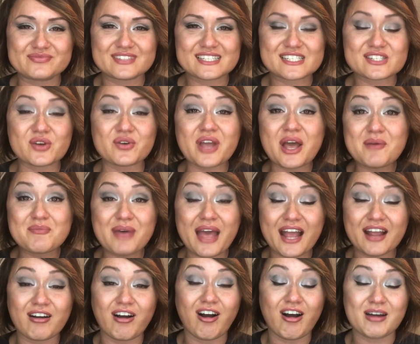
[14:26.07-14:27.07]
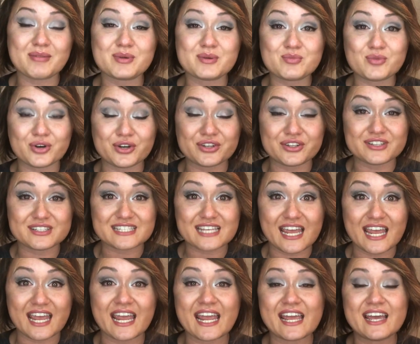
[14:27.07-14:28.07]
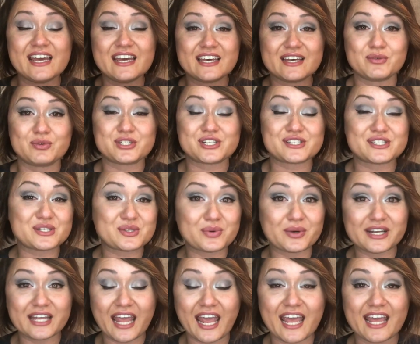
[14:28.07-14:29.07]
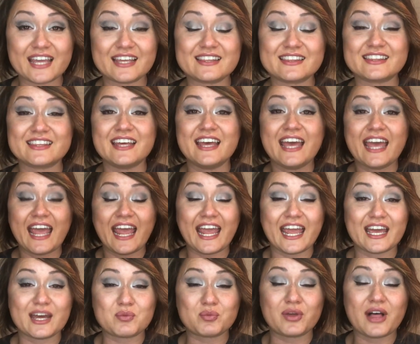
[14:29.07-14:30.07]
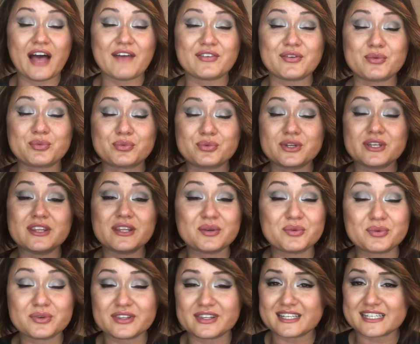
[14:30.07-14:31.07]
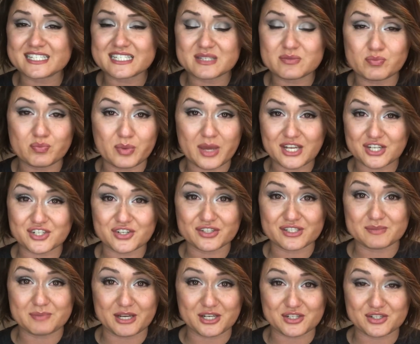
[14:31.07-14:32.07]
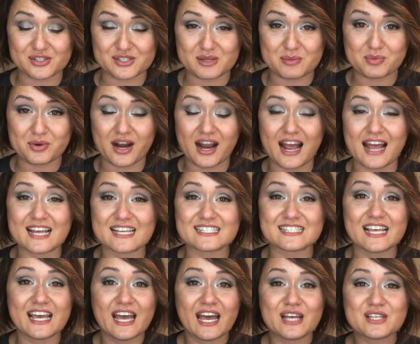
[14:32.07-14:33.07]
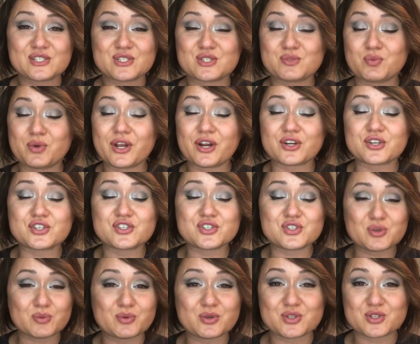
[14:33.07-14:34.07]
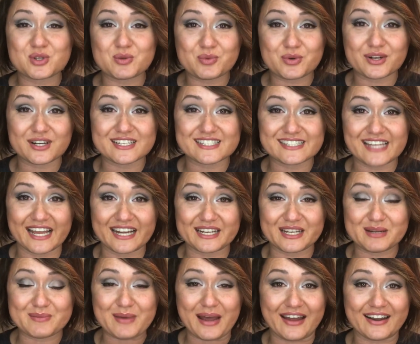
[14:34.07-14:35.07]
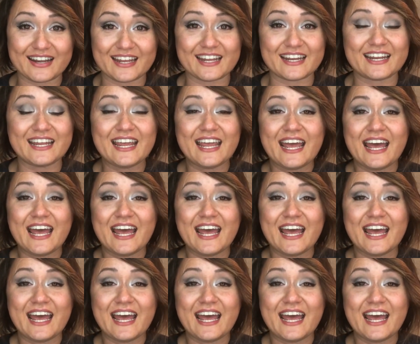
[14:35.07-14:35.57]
So come back on Memorial Day, which is the 28th, and we'll have a really, really special surprise. So we are super, super excited about it.